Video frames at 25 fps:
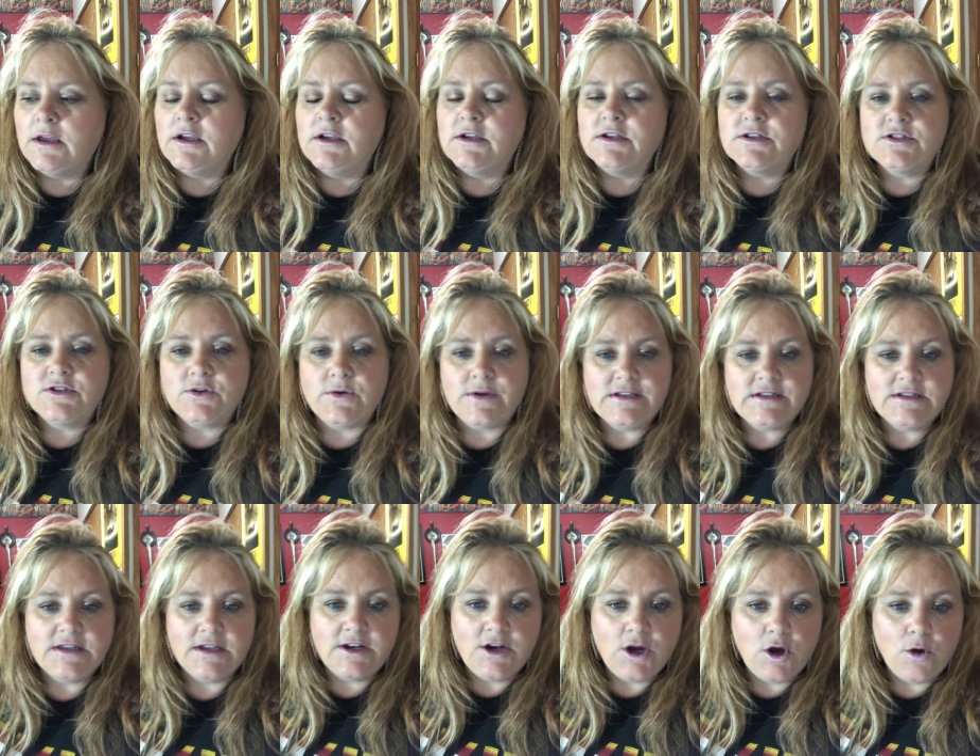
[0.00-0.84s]
So I
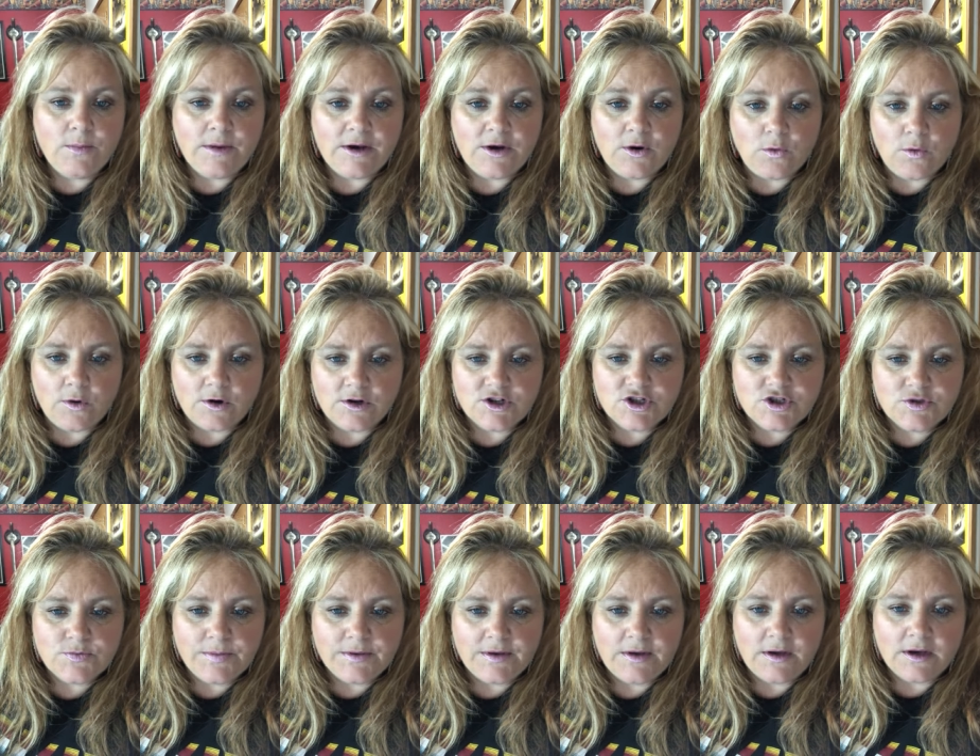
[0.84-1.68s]
sent home an
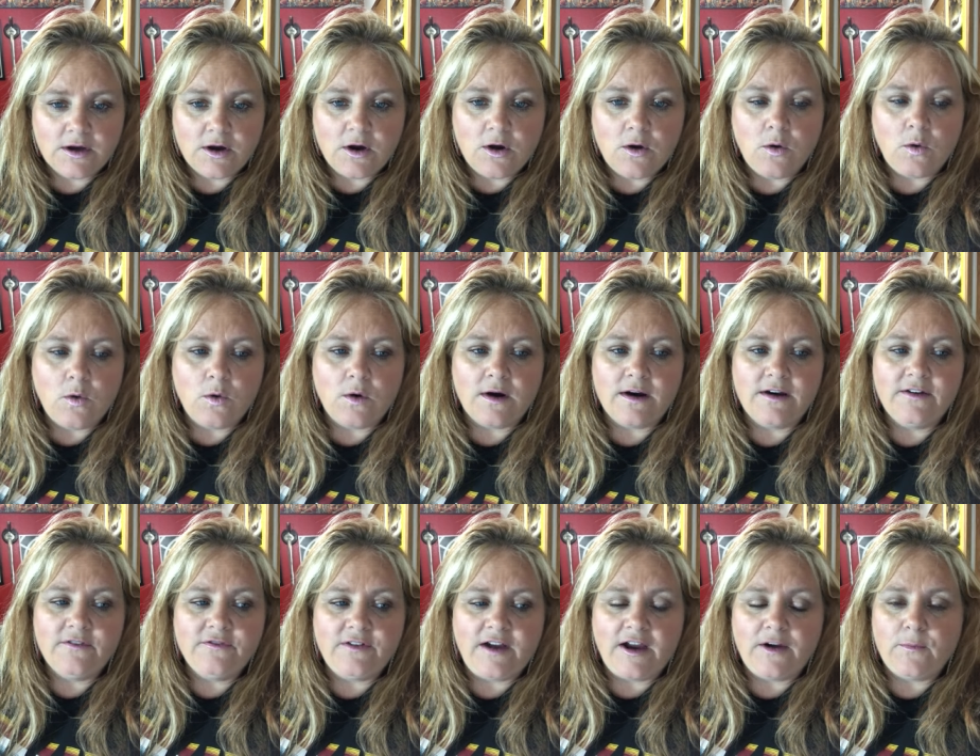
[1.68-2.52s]
orange book, or
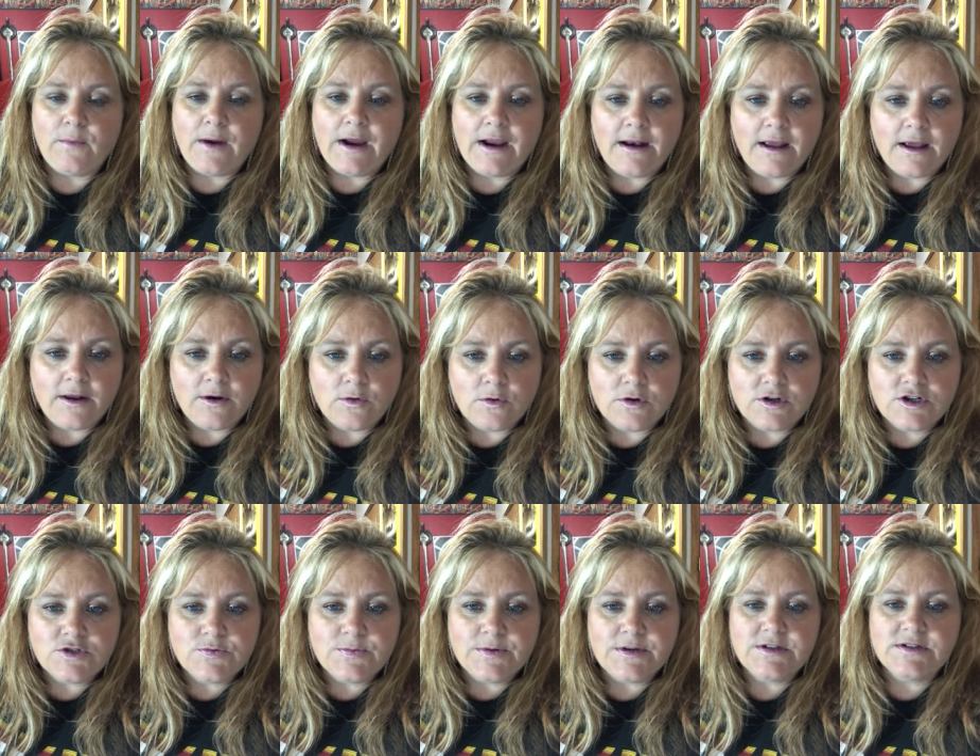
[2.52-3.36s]
if I ran out of
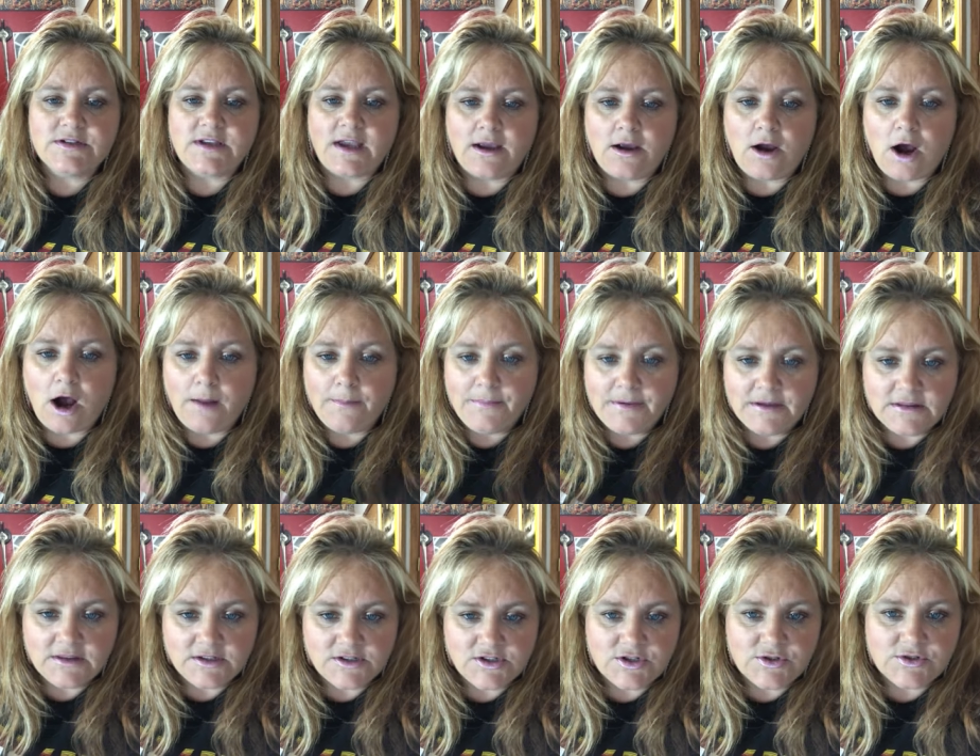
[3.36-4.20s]
orange books, I
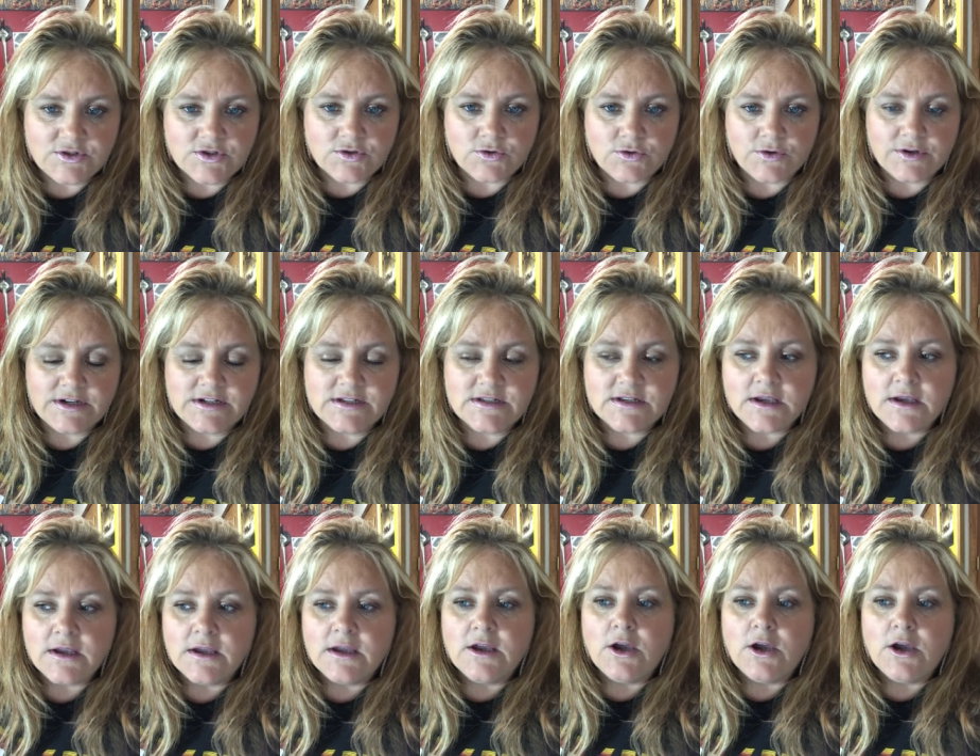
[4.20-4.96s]
copied the two stories.